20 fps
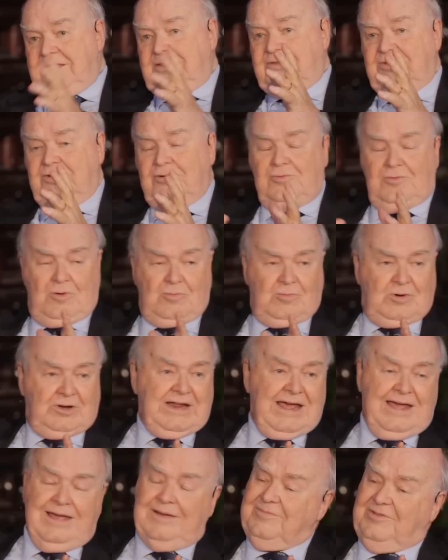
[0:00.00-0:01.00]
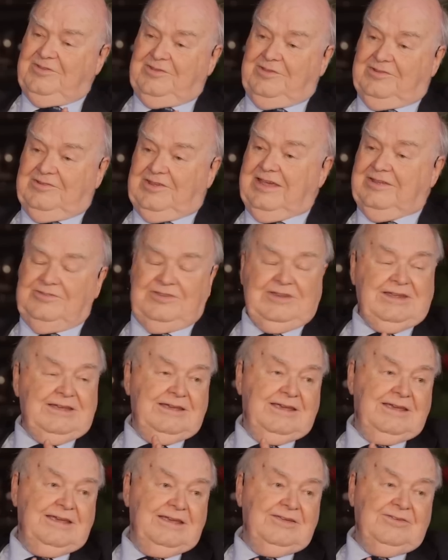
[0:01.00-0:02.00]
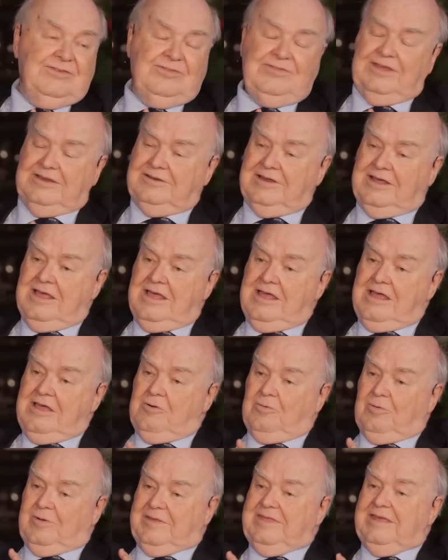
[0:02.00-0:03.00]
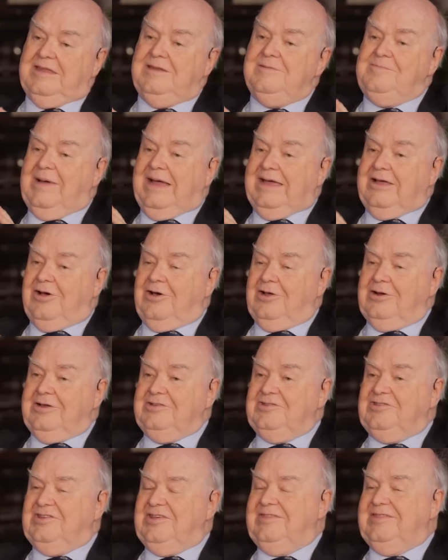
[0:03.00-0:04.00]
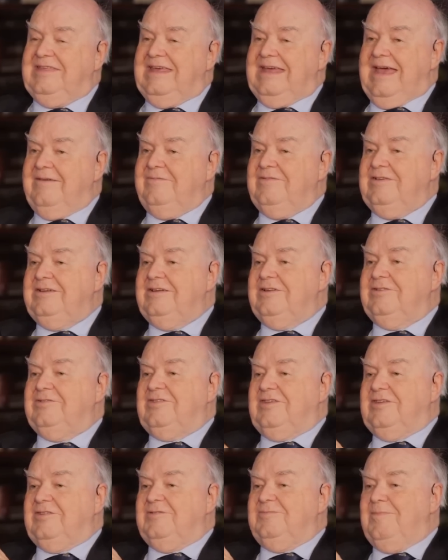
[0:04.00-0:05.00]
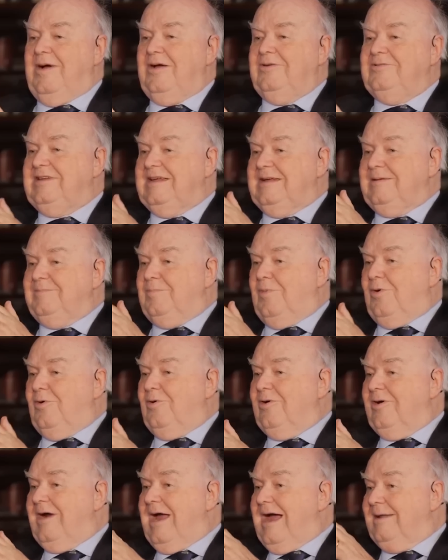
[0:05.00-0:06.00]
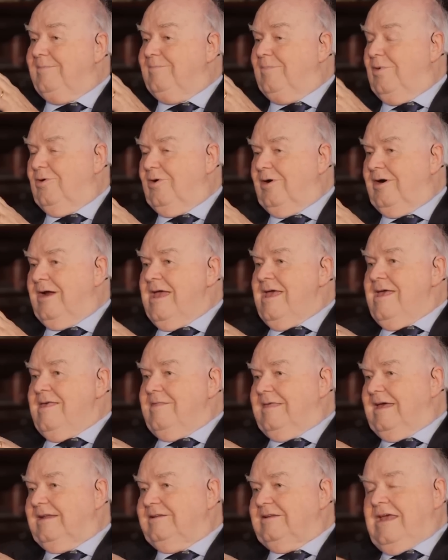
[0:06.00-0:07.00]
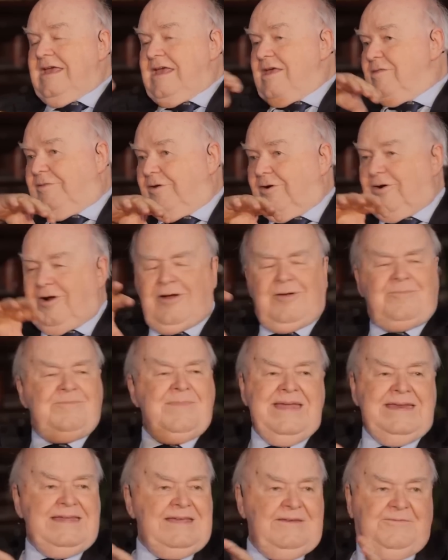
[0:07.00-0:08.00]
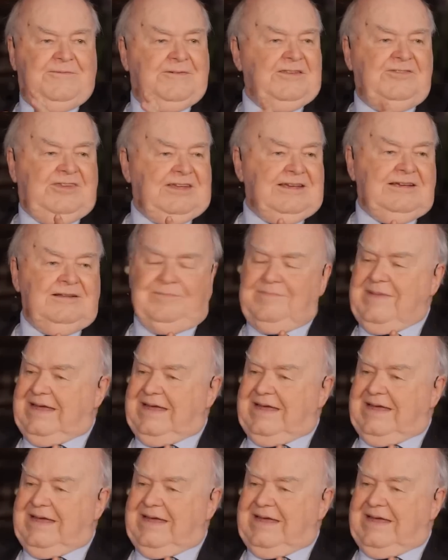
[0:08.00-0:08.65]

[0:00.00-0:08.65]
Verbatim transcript: So what I am suggesting is that within biology, the evidence is mounting more and more that there are many physical